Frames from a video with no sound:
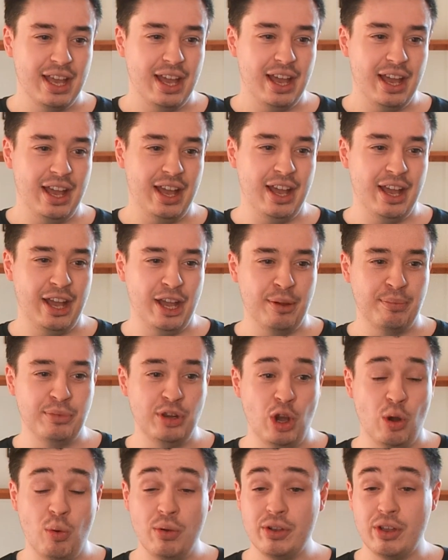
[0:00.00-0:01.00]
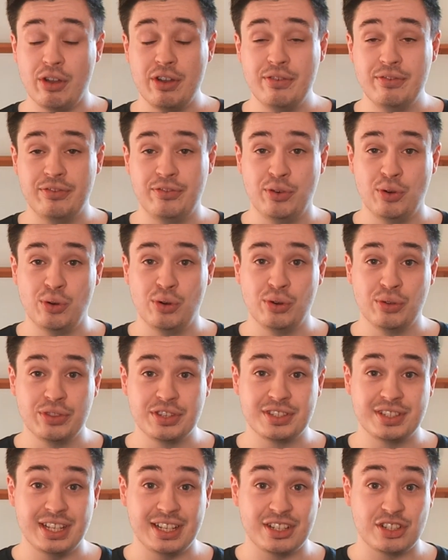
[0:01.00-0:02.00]
Um, no one going for the
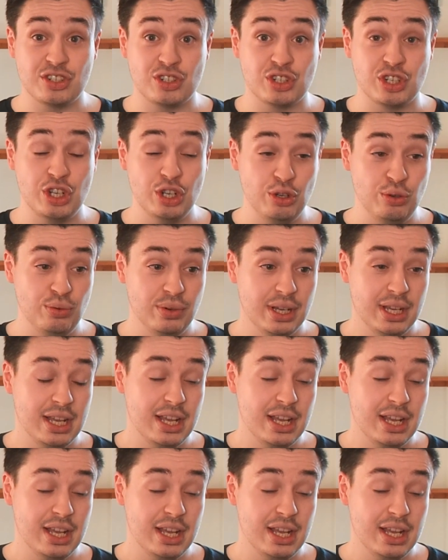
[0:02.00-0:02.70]
6 2.